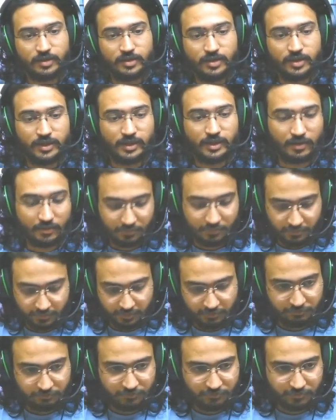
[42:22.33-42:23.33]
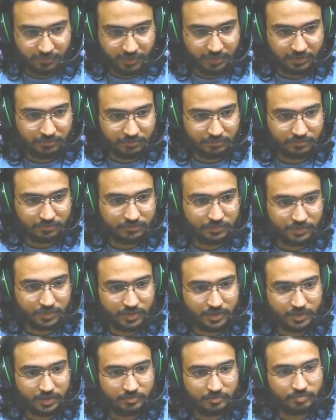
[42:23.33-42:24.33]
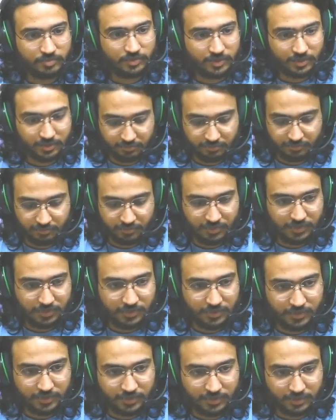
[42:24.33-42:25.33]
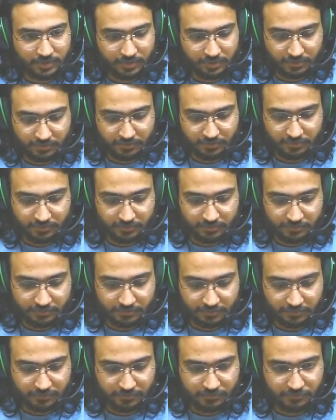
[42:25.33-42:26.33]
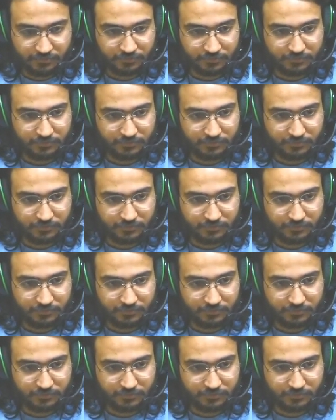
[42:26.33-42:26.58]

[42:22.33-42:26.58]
Now if we do an npm I of